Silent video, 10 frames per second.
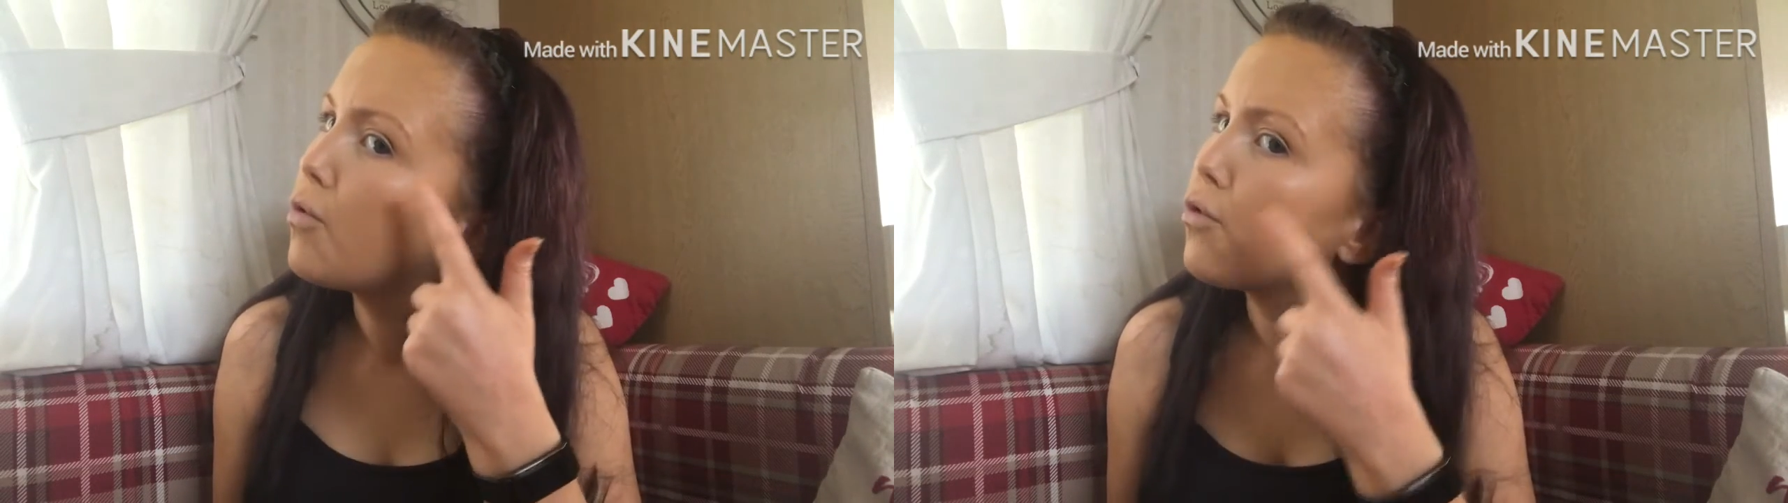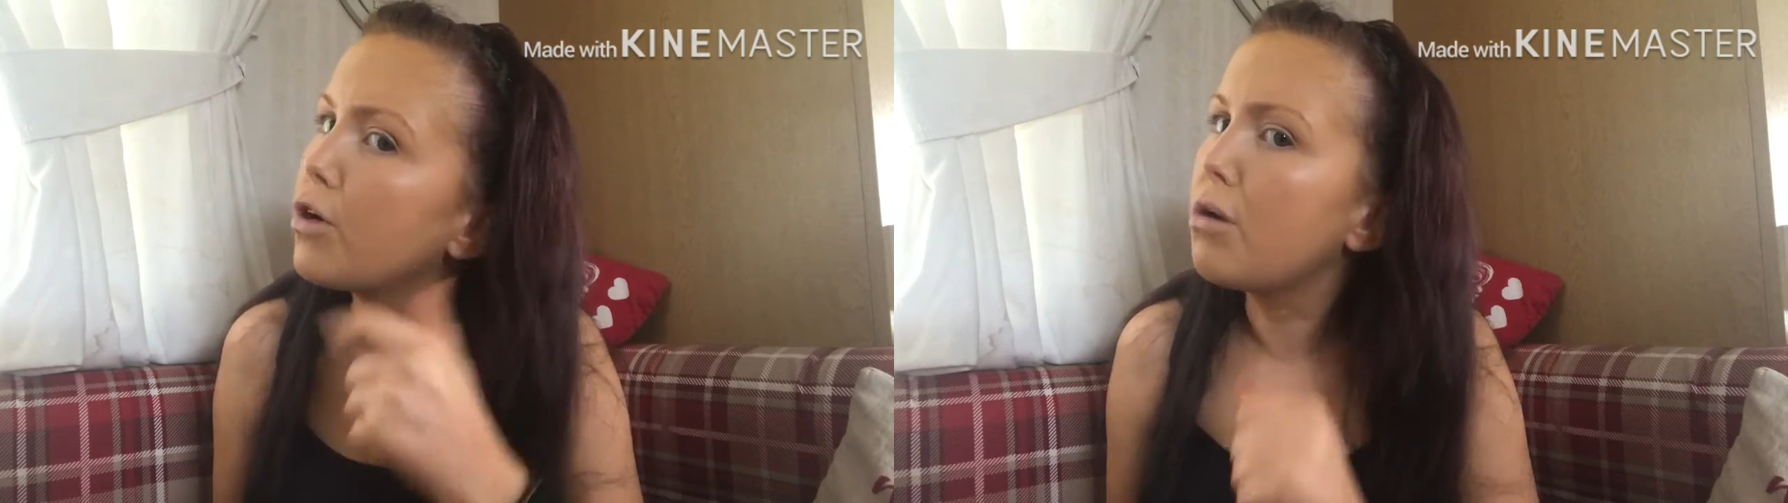
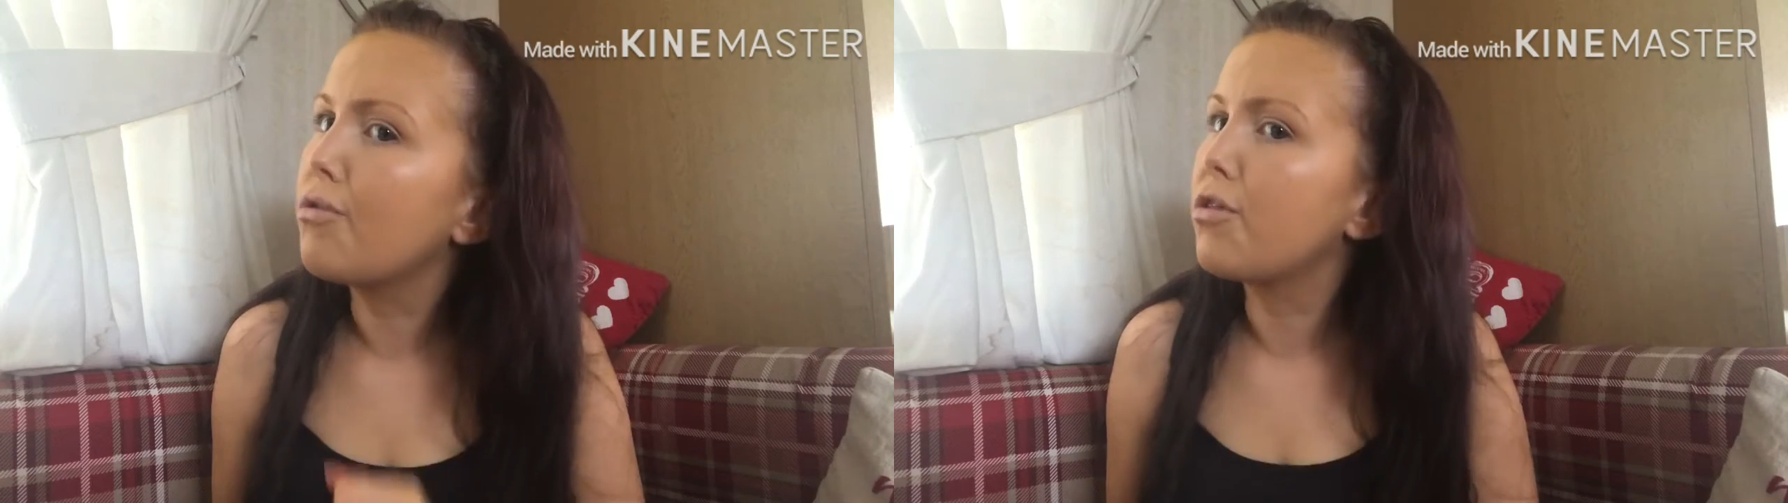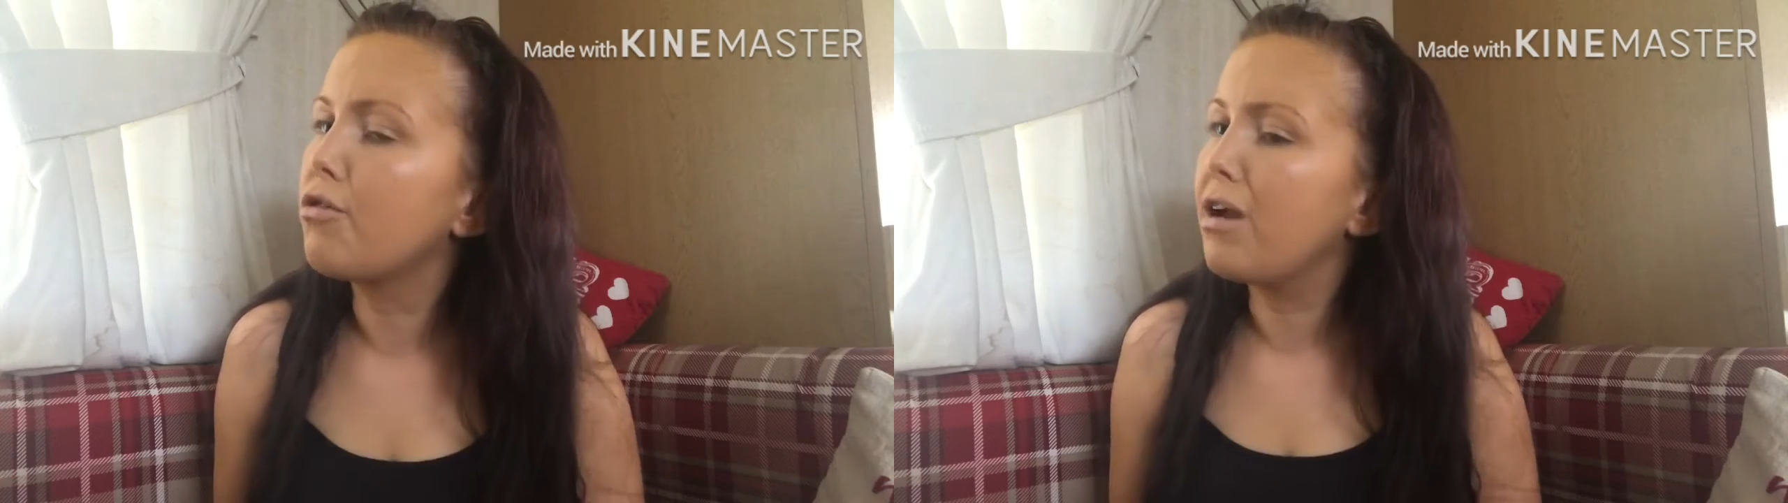through
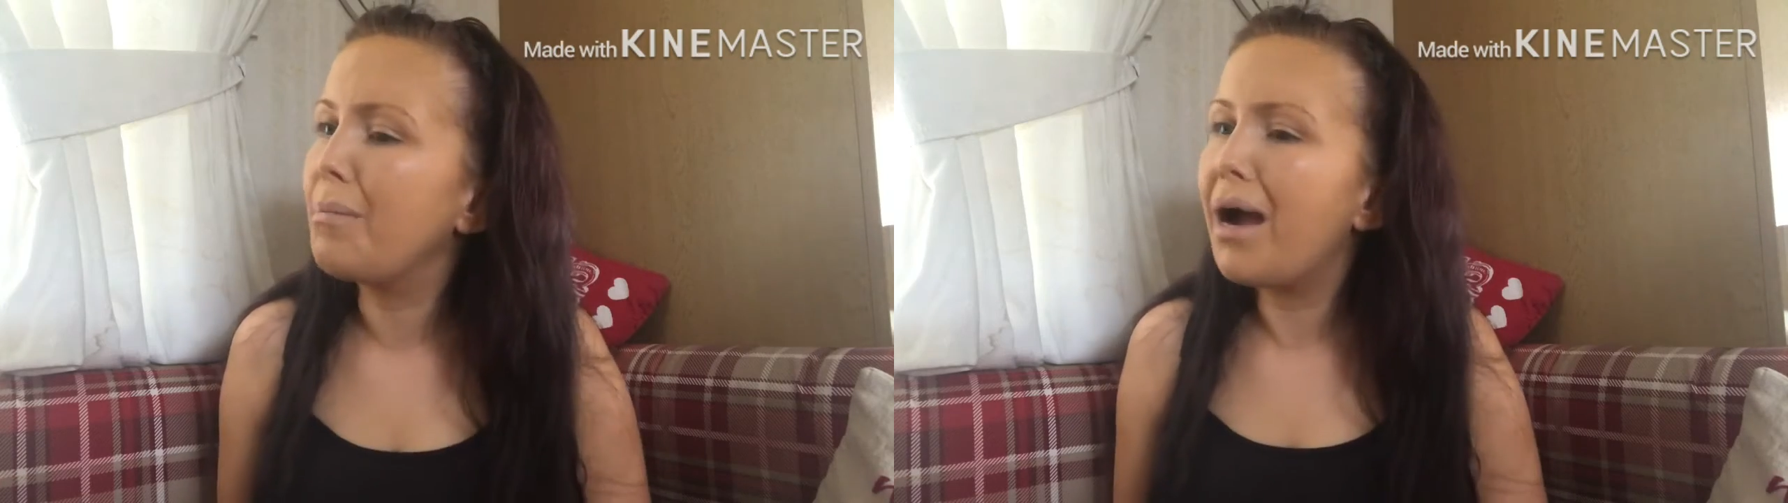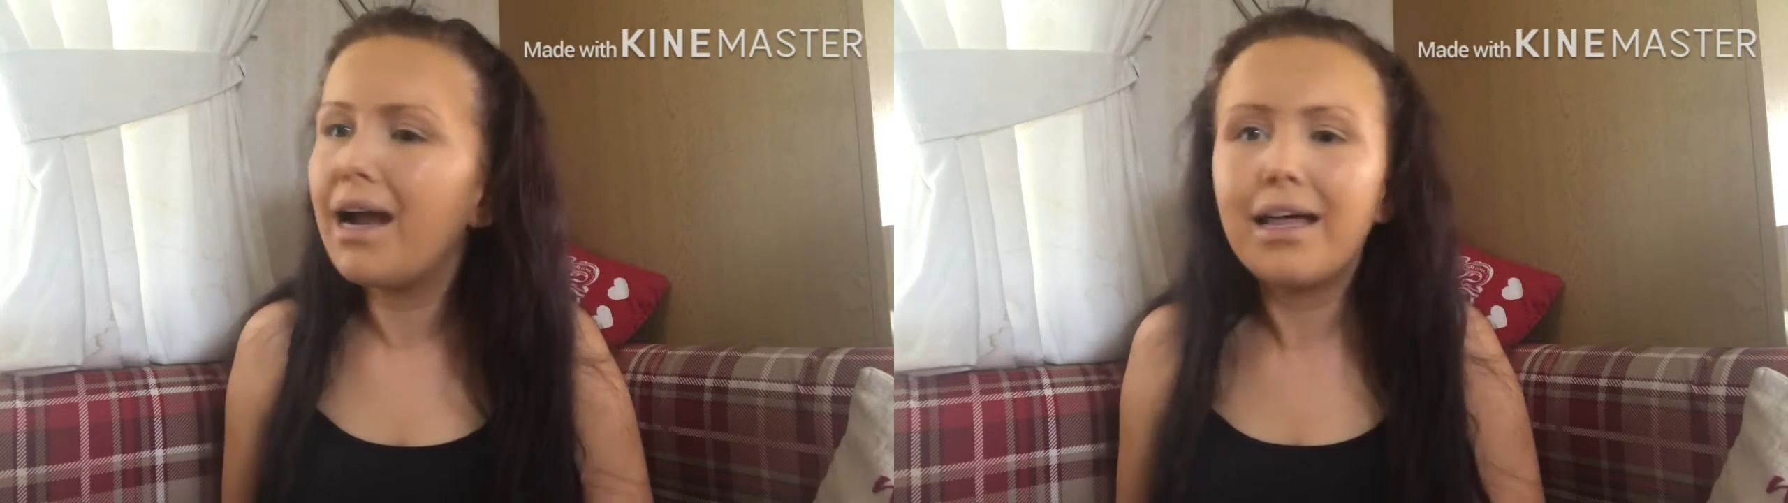with the cream
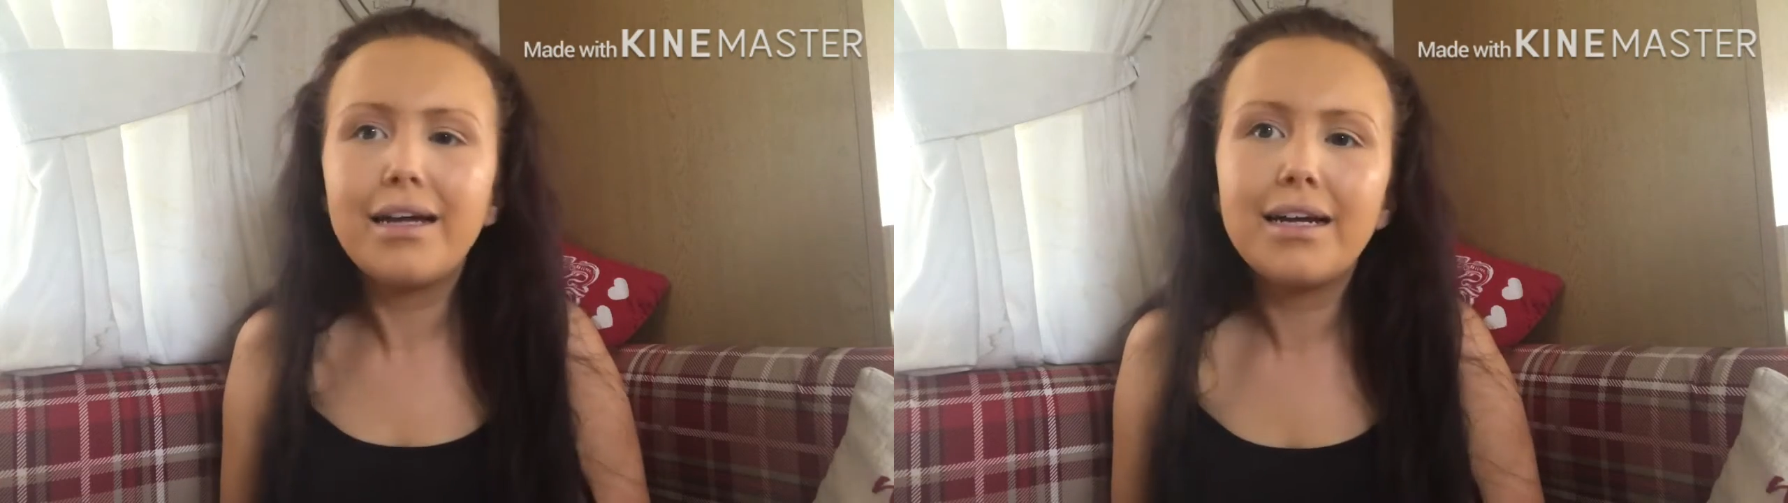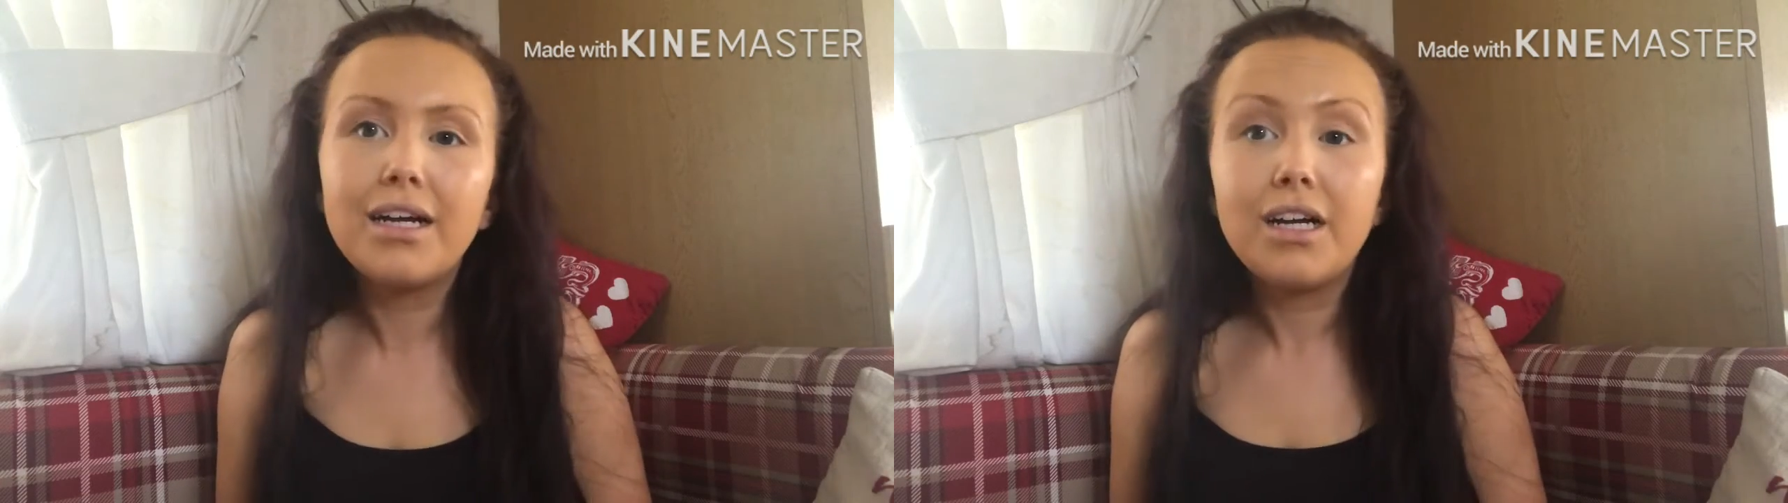highlight.